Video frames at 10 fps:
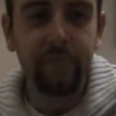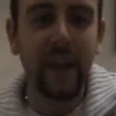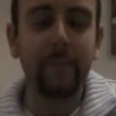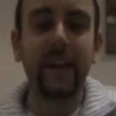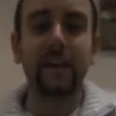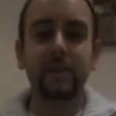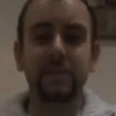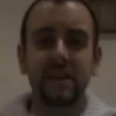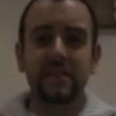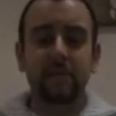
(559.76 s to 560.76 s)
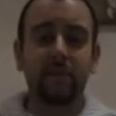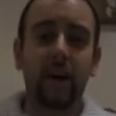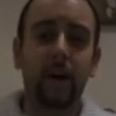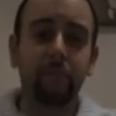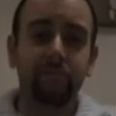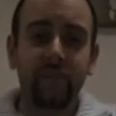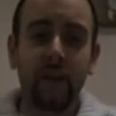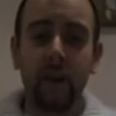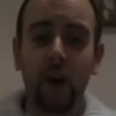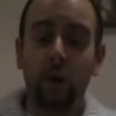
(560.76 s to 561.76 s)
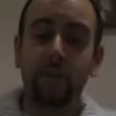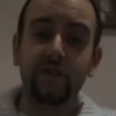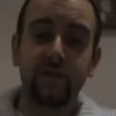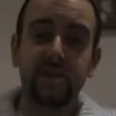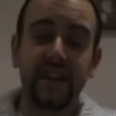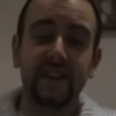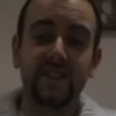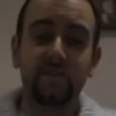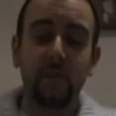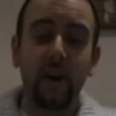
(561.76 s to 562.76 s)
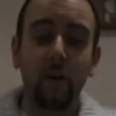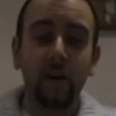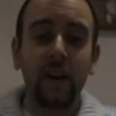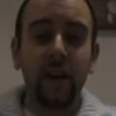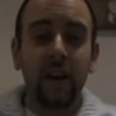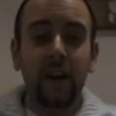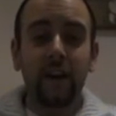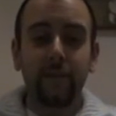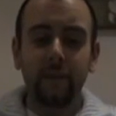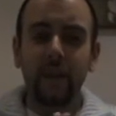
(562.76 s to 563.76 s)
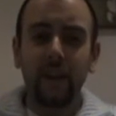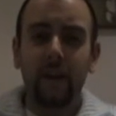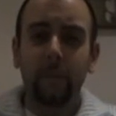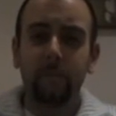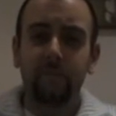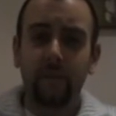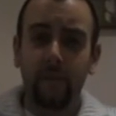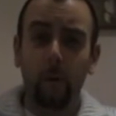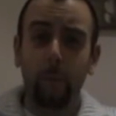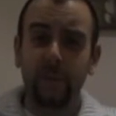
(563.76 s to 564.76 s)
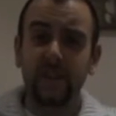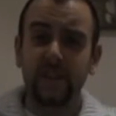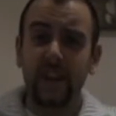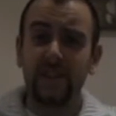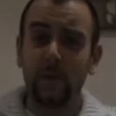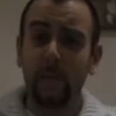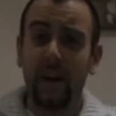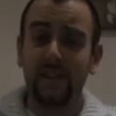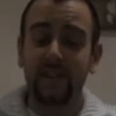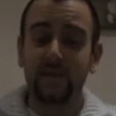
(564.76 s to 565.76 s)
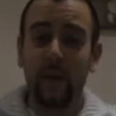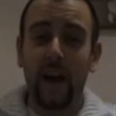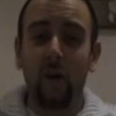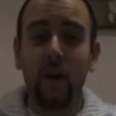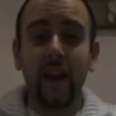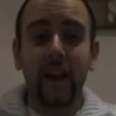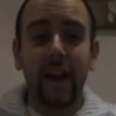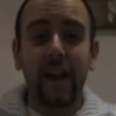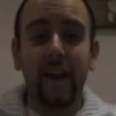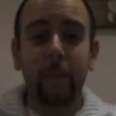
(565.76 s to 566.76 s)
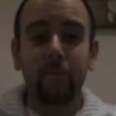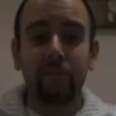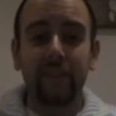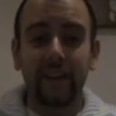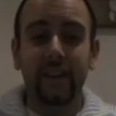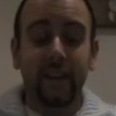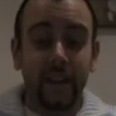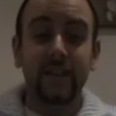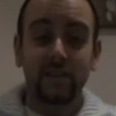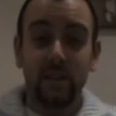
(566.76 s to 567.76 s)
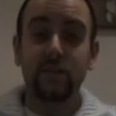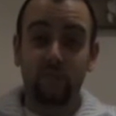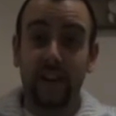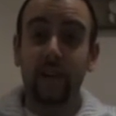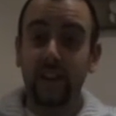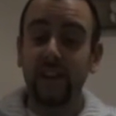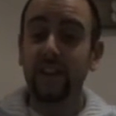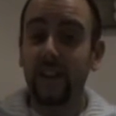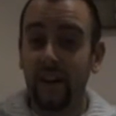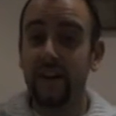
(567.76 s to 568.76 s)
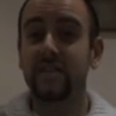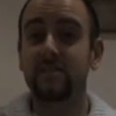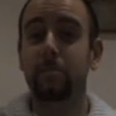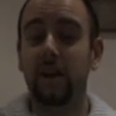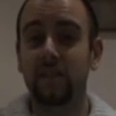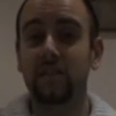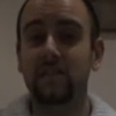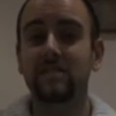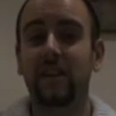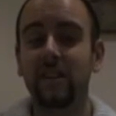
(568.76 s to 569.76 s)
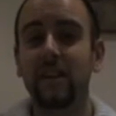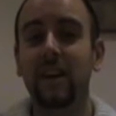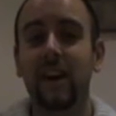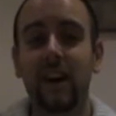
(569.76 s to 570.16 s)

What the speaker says: Yep, getting those hints of orange on the taste as well. Very full body texture behind it as well. It's a really, really nice mulled cider.